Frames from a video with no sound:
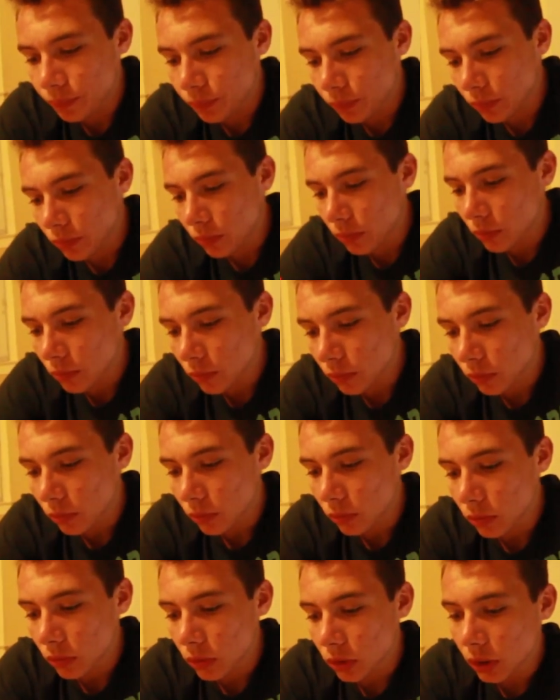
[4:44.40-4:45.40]

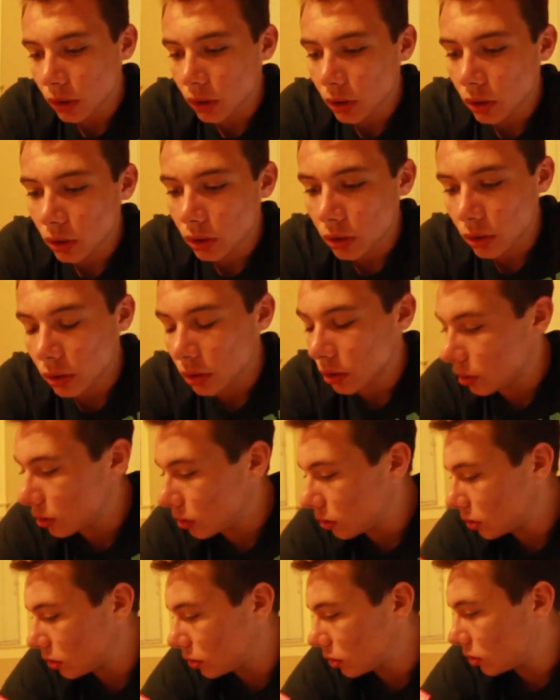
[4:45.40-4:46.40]

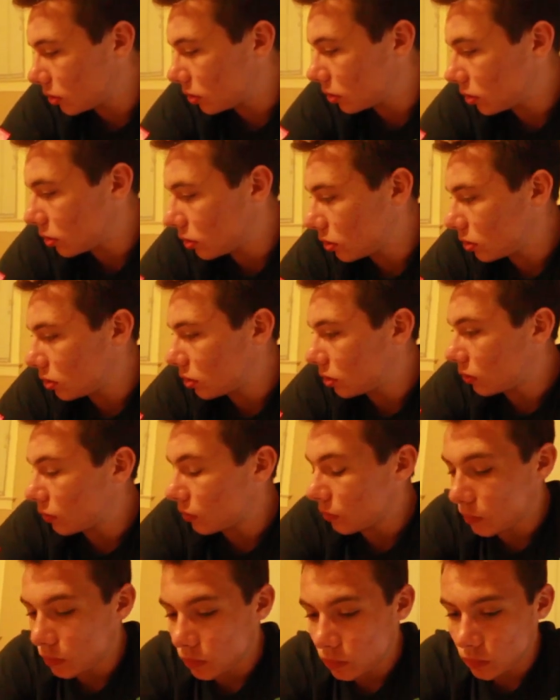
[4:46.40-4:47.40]

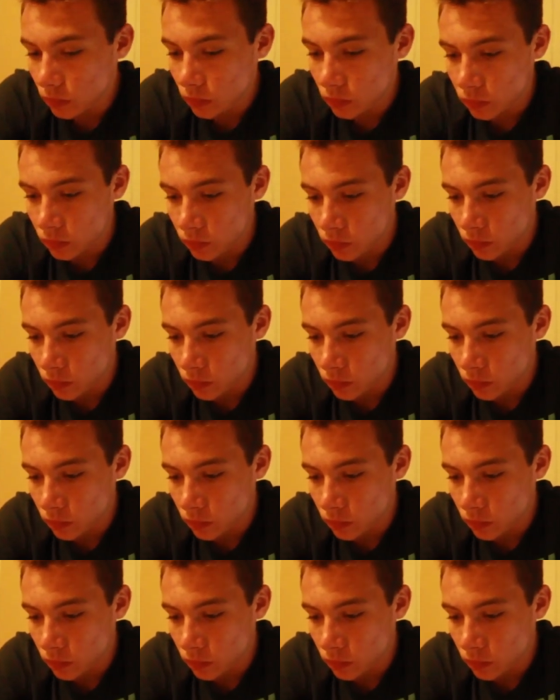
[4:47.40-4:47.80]
(silence)